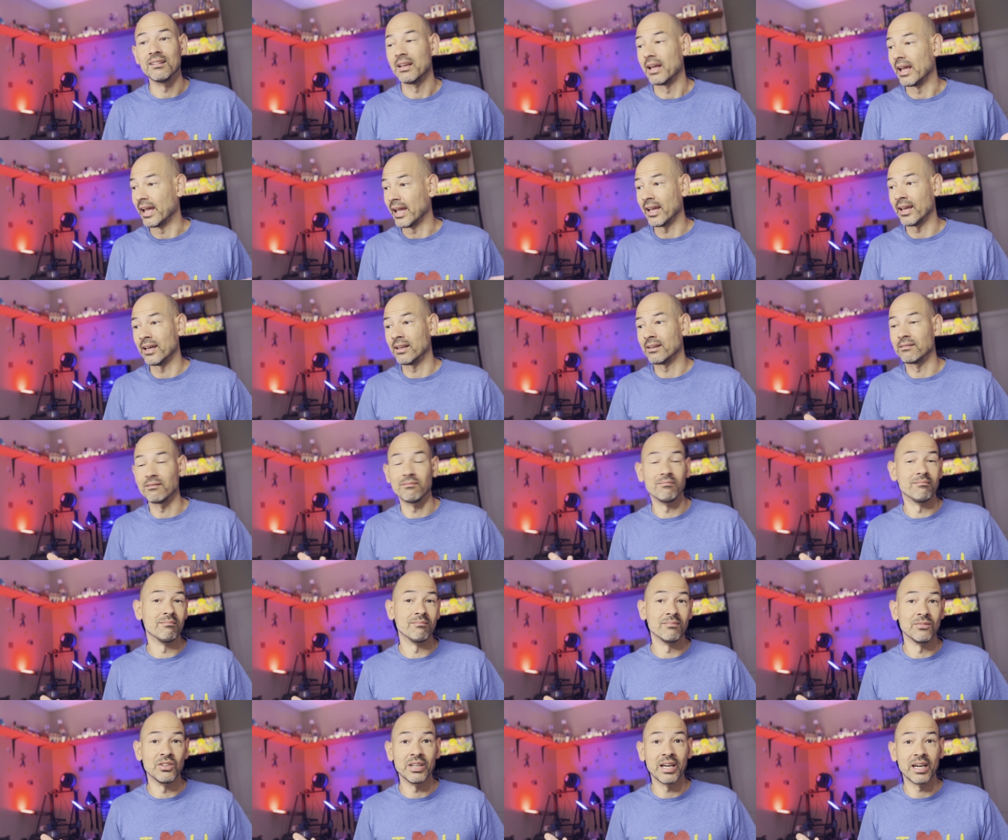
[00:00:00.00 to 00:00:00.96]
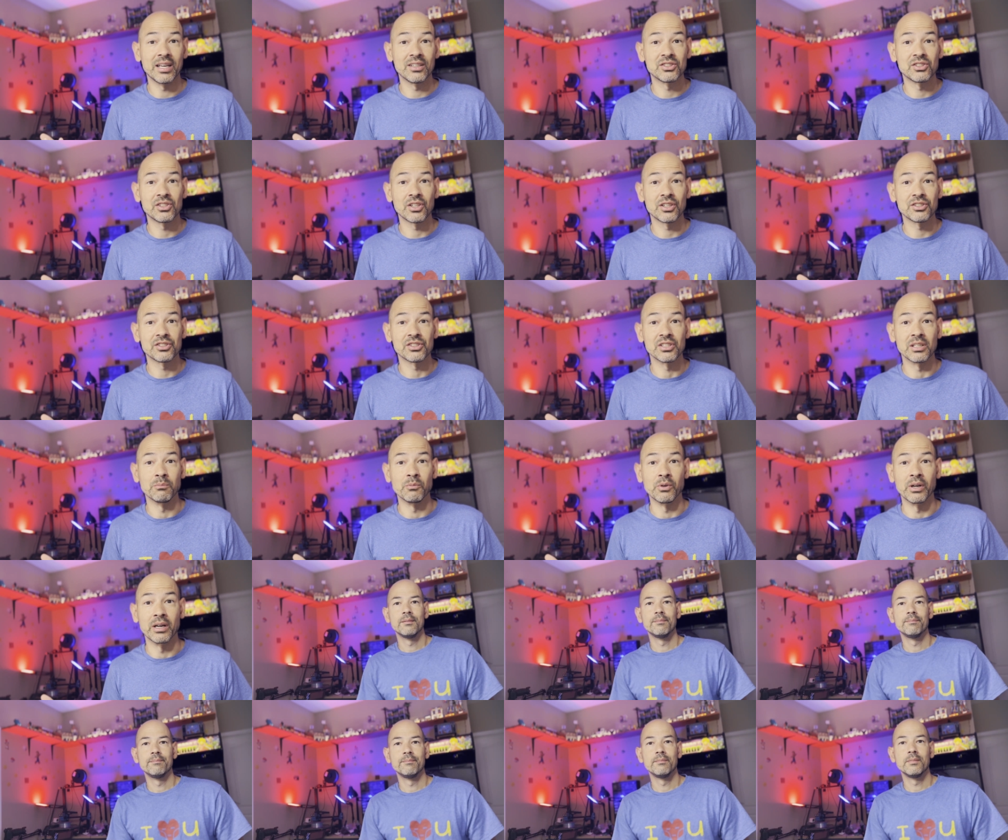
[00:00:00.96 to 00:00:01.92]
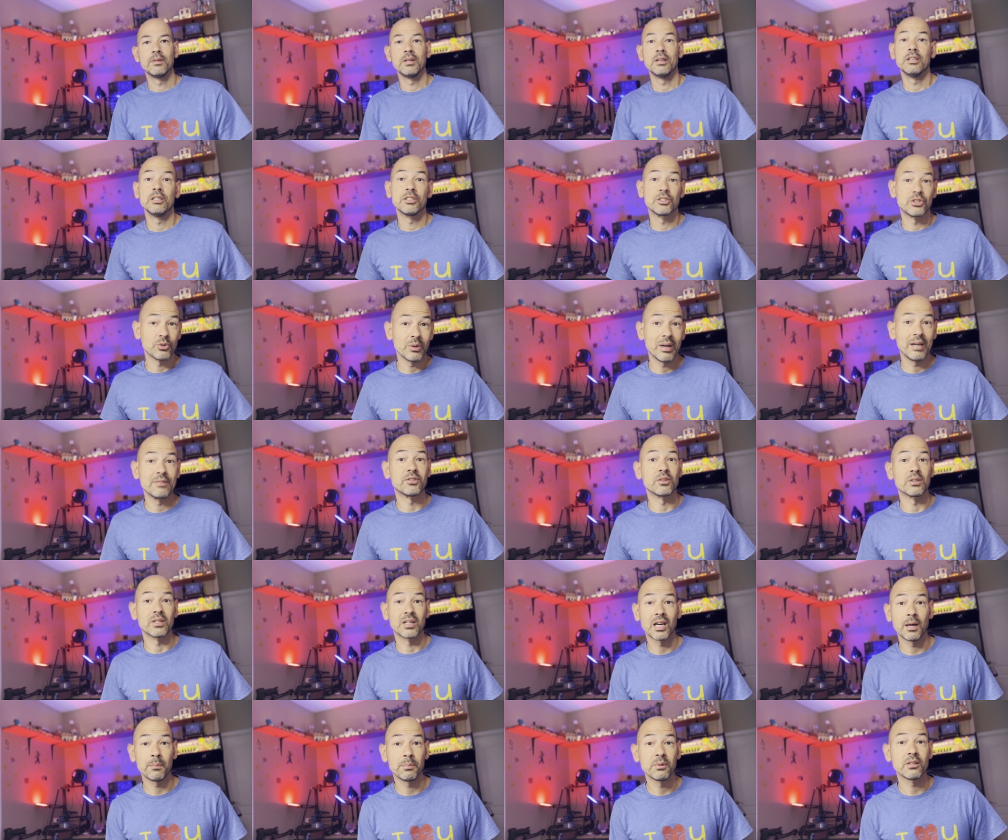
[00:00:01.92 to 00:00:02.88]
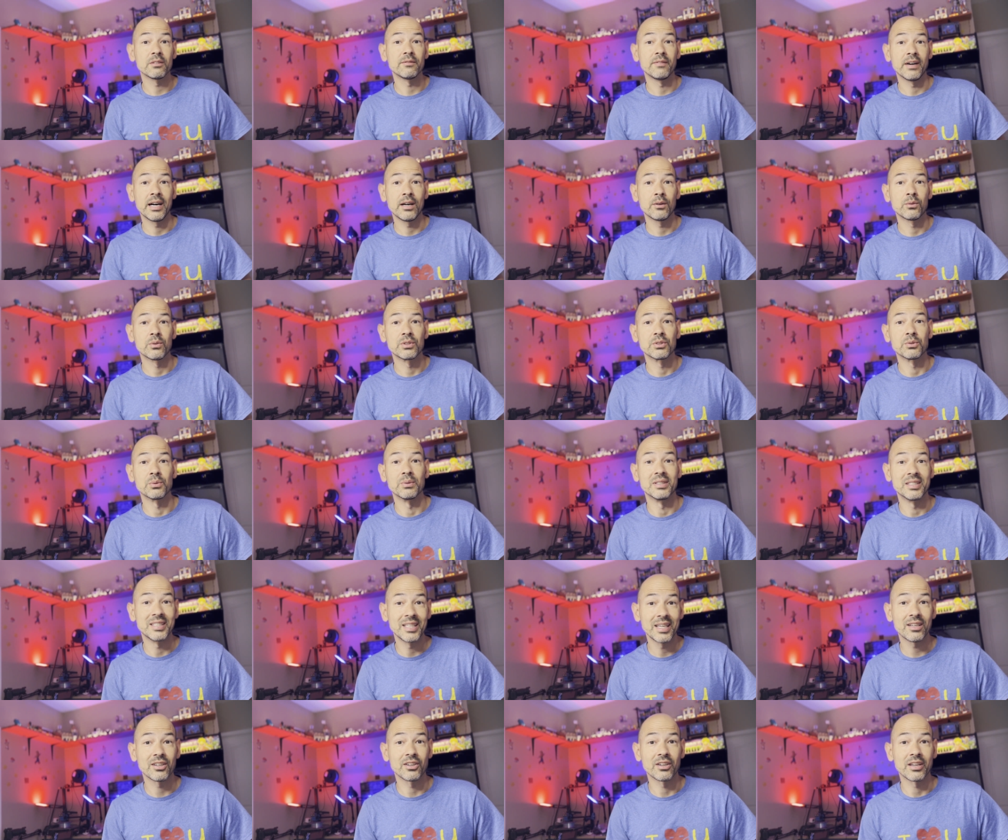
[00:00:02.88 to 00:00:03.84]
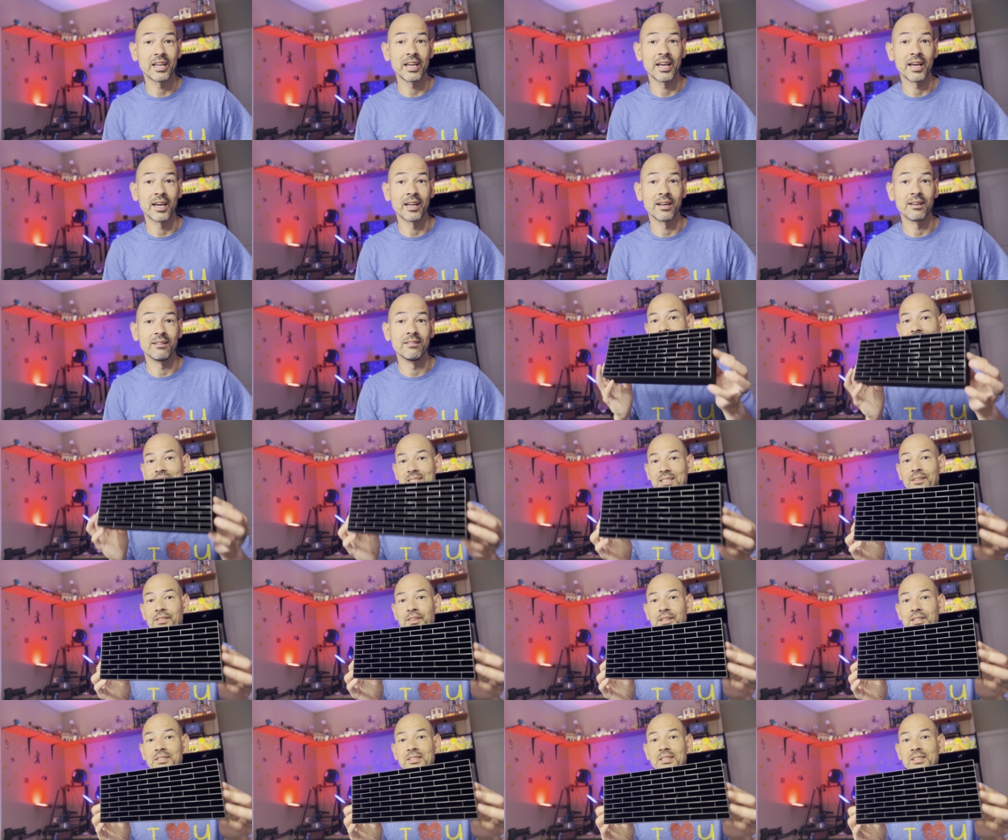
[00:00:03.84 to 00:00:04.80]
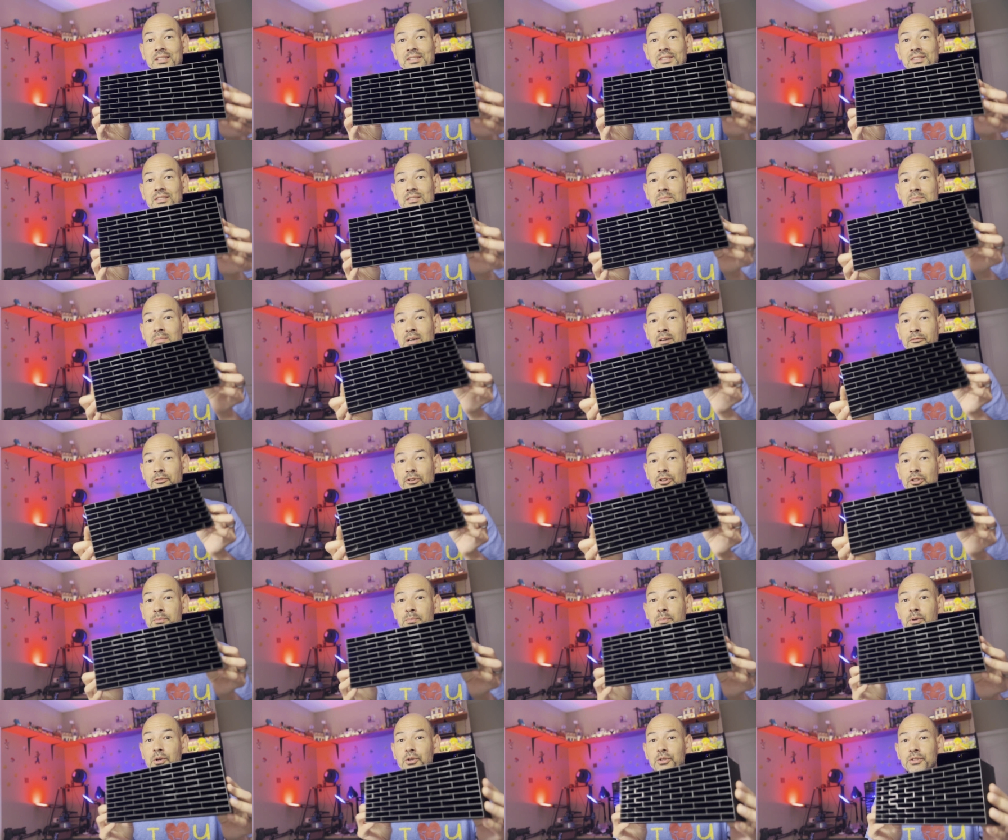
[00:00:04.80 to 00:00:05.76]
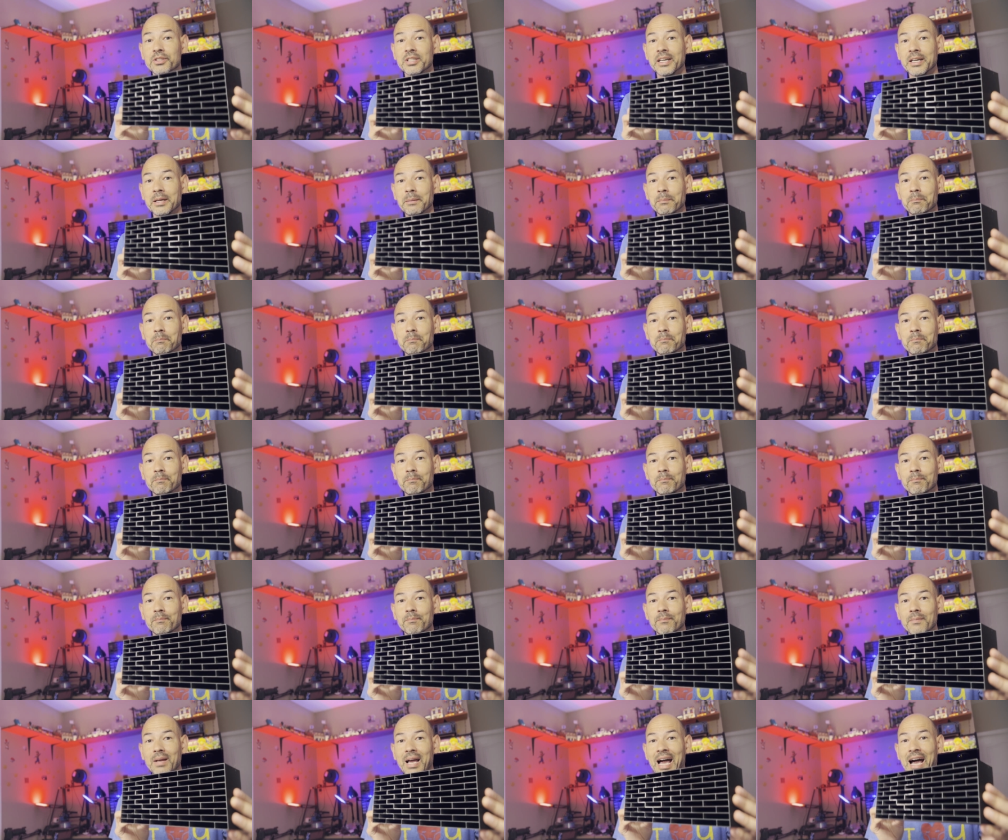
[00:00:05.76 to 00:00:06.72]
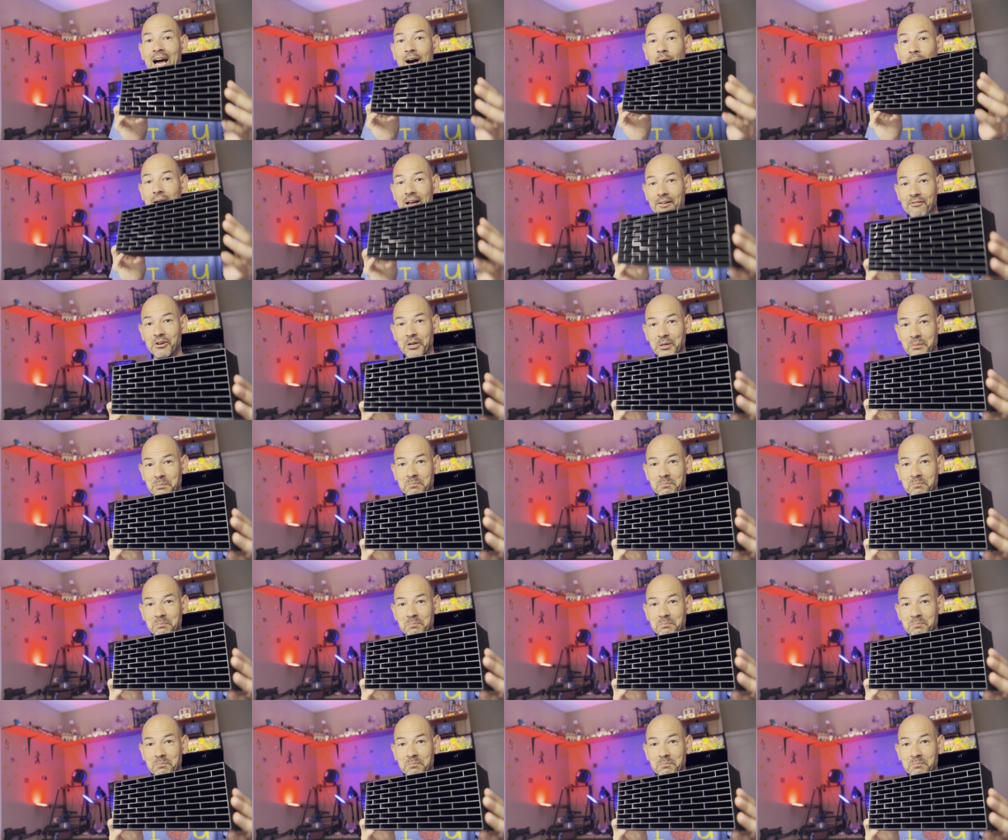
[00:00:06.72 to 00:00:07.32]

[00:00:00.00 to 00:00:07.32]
And you got to start somewhere. So after a couple of hours with Tinkercad, this is my first prototype. However,